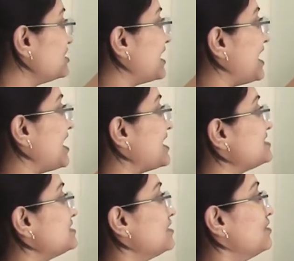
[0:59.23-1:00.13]

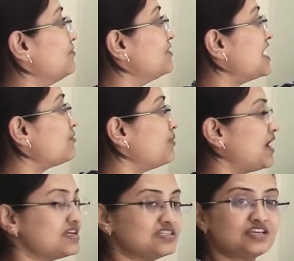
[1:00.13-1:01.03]
gas we are
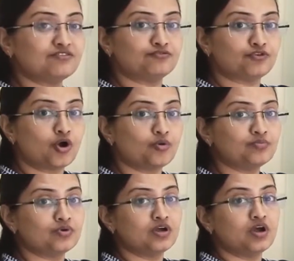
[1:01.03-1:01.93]
passing from
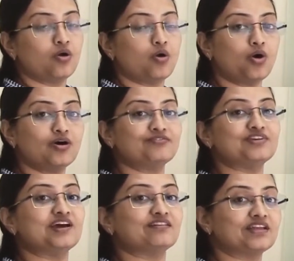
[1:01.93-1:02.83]
or
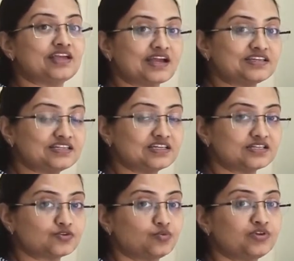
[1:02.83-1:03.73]
we are reacting
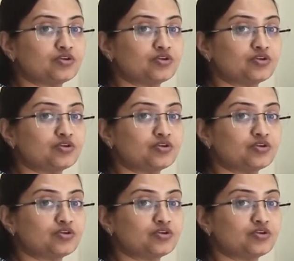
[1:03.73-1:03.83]
it with